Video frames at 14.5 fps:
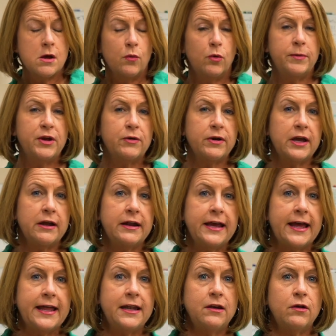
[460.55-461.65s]
We'll be going out
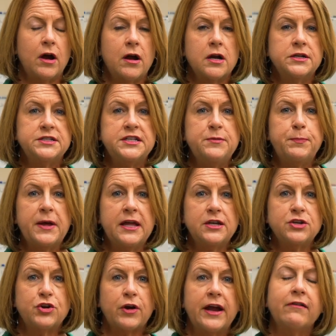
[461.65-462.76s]
again. Our deep
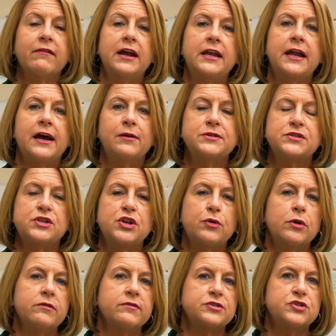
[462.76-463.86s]
end grant right now is a
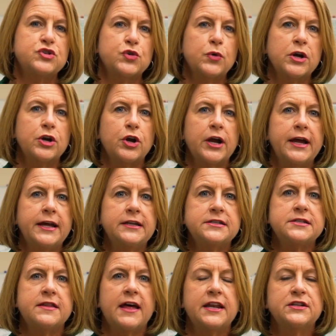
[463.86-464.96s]
NOAA Restore
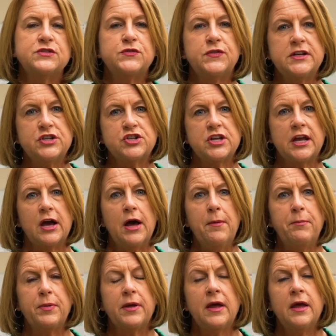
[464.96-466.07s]
grant that is finishing up